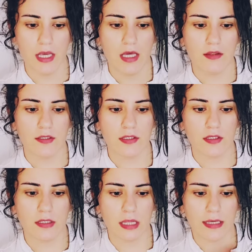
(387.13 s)
And this
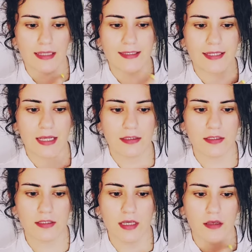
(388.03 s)
is like
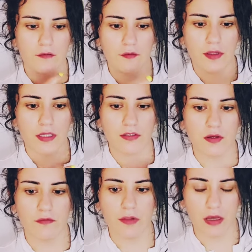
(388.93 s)
intense feelings
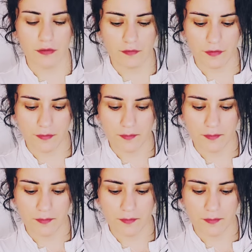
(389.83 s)
of love.